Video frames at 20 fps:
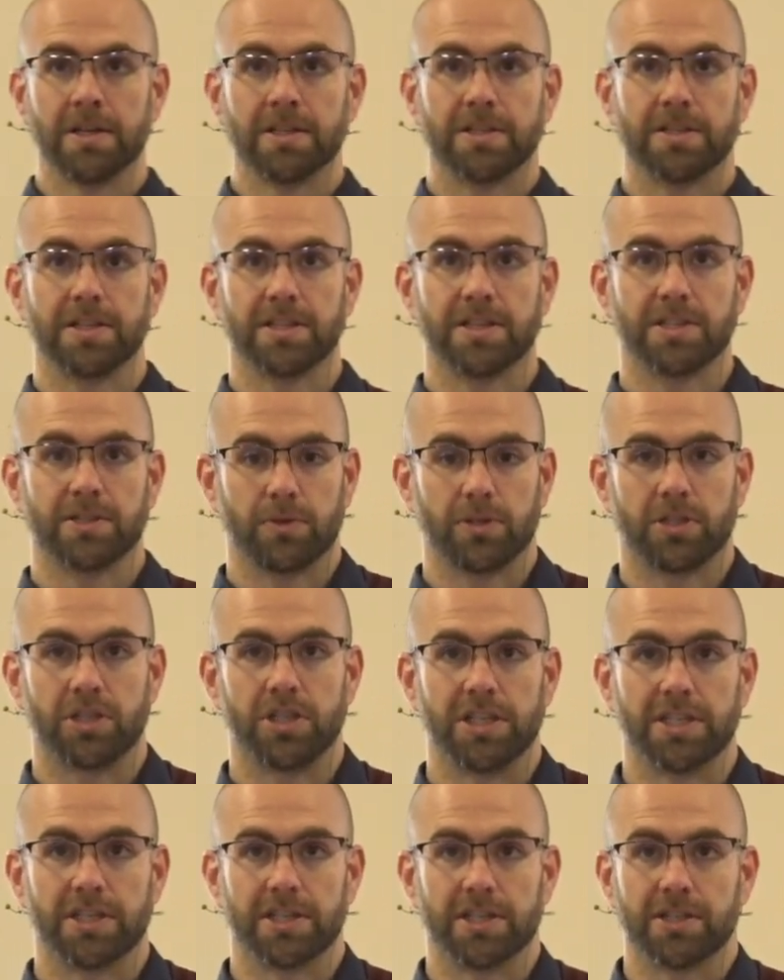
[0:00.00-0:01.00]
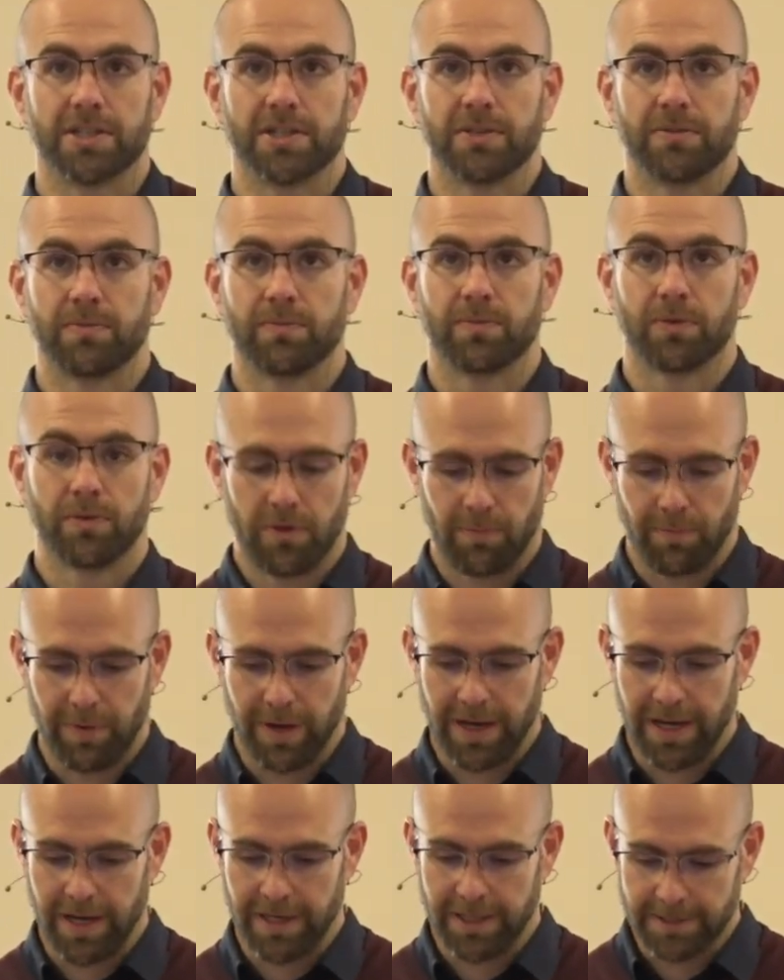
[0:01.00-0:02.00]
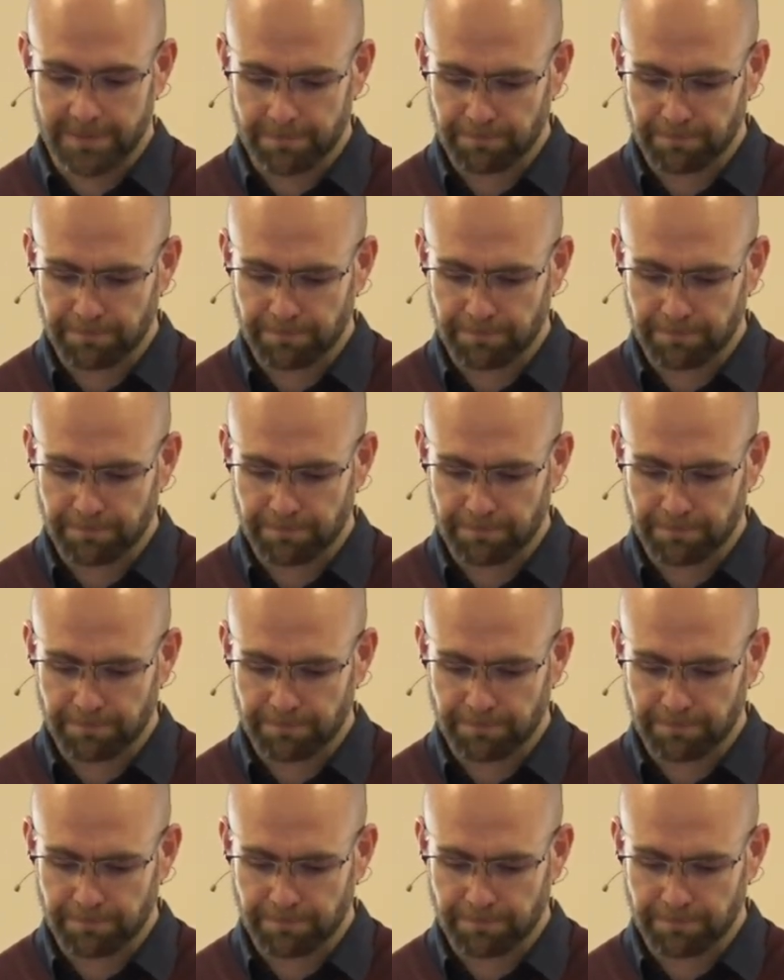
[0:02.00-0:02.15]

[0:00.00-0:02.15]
So this is what Jesus replies.